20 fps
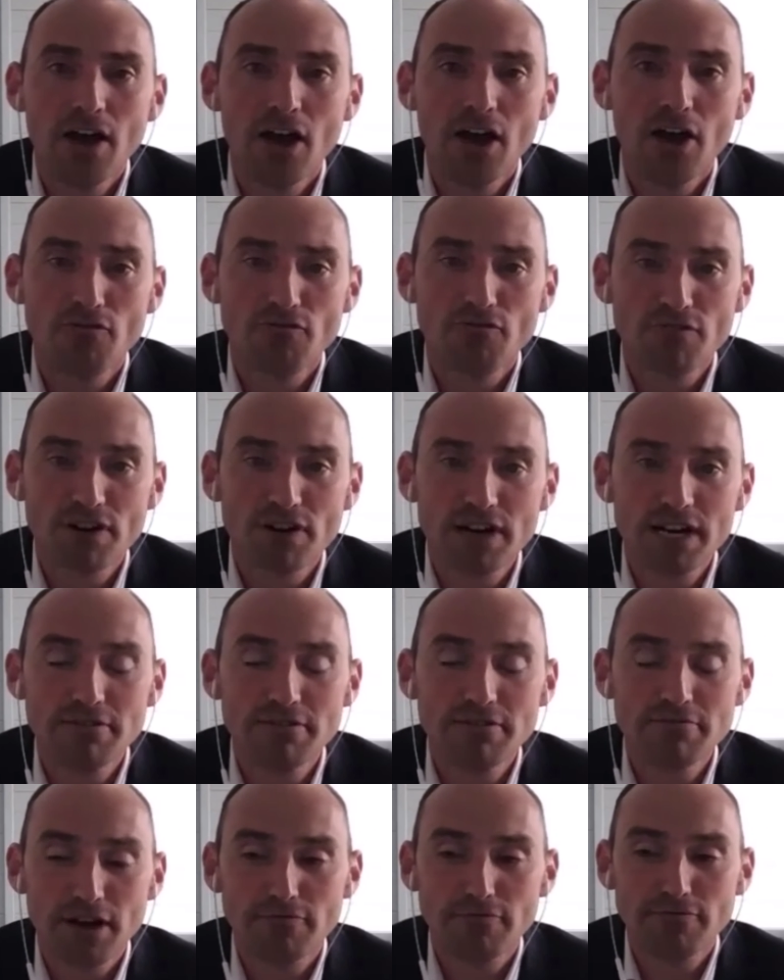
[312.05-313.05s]
and
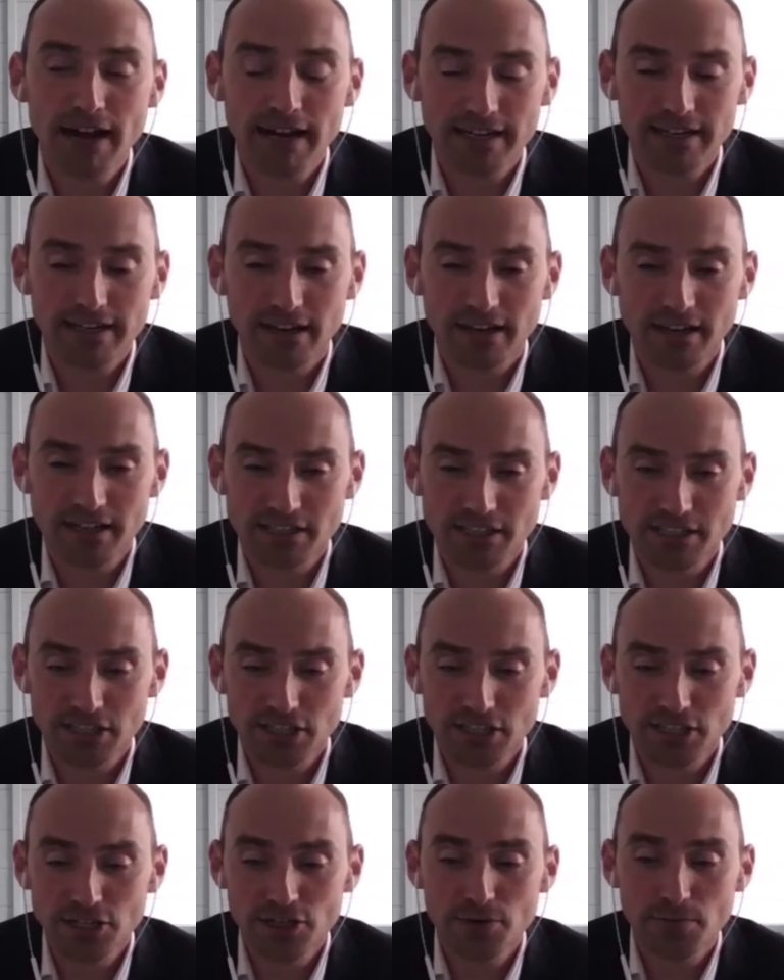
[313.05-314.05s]
really recognise the
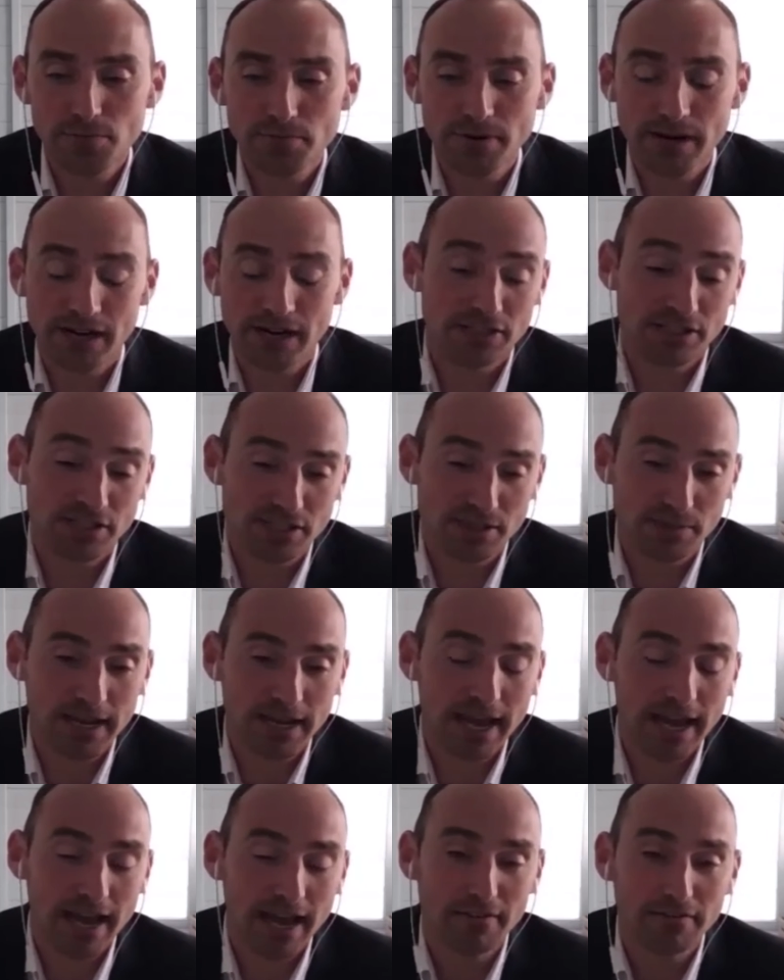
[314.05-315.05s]
acute pressures that
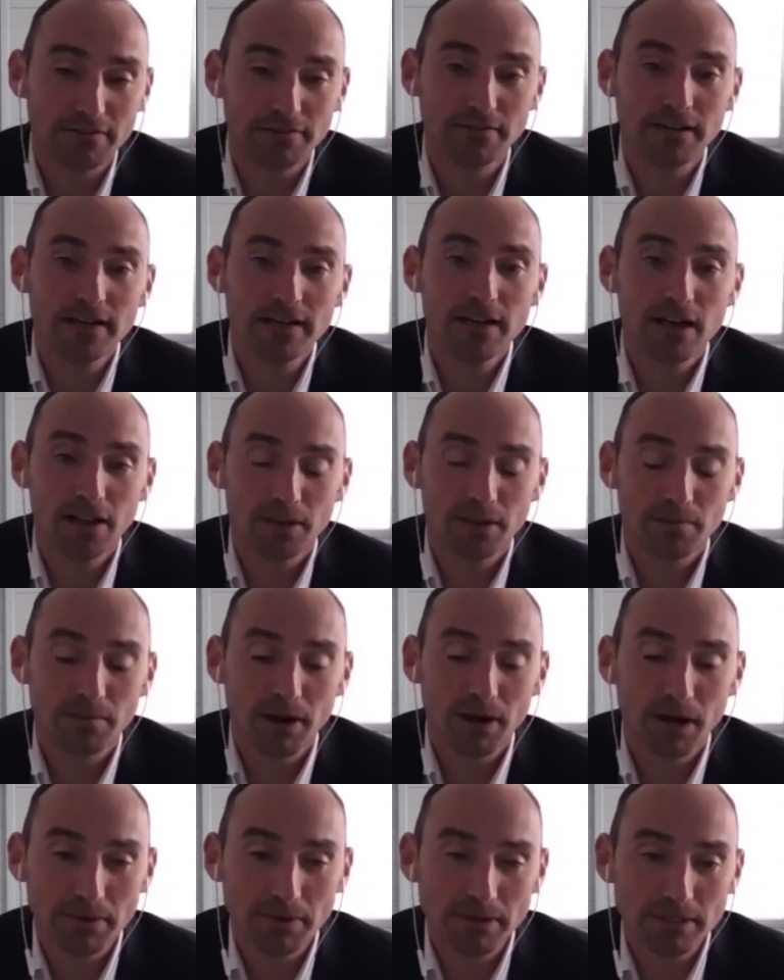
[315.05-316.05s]
we have at the
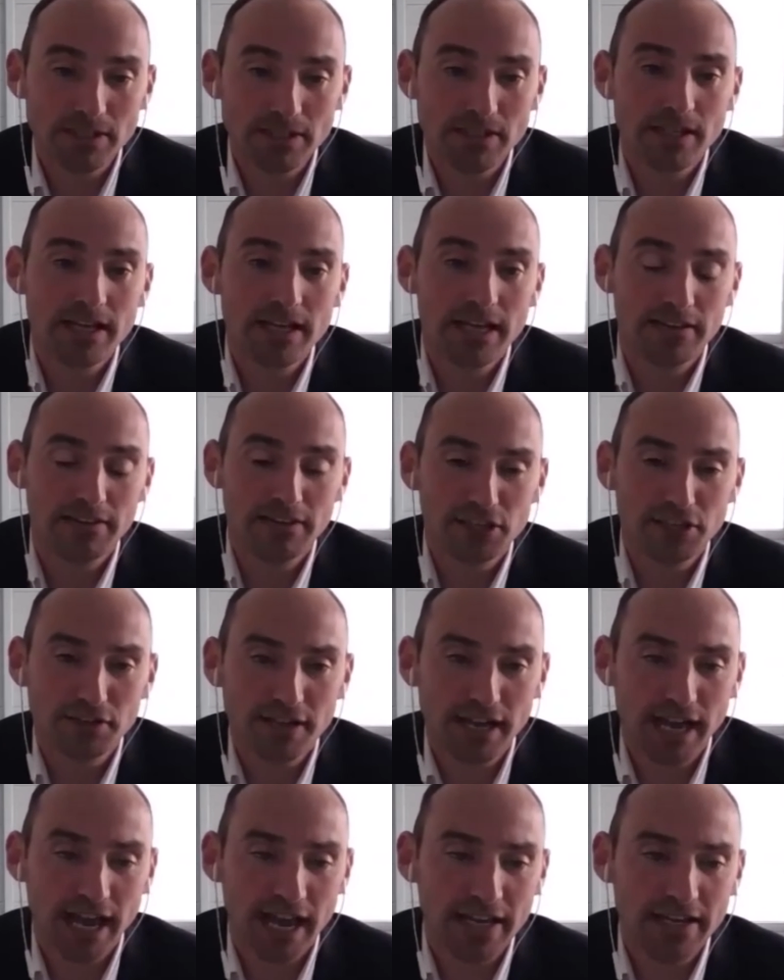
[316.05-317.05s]
moment in the
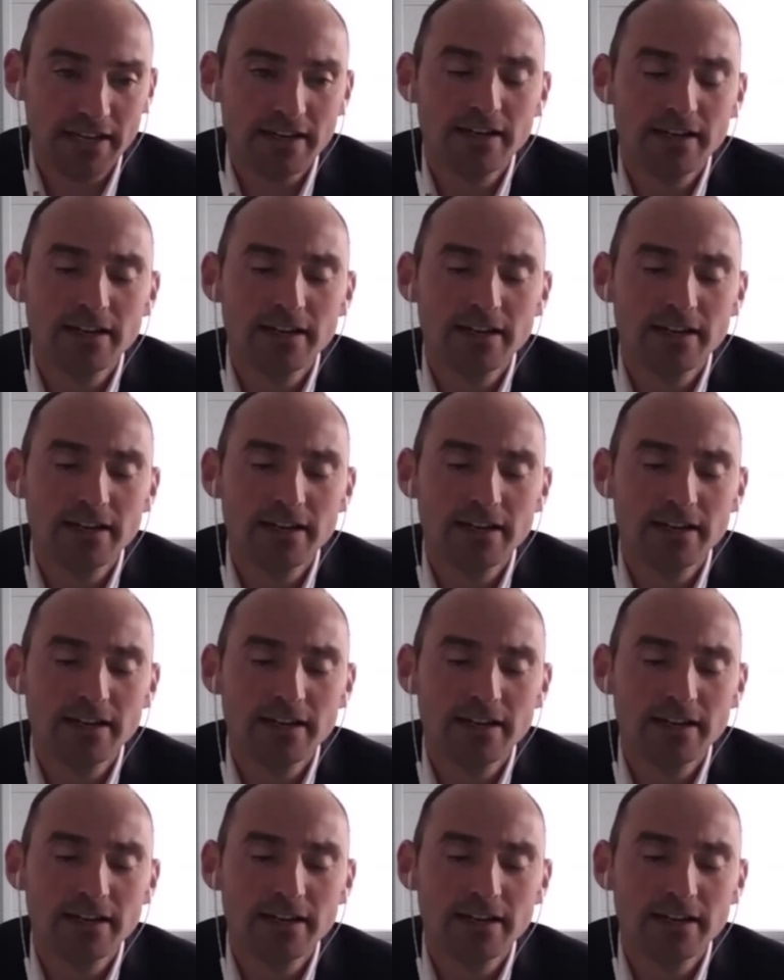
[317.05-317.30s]
UK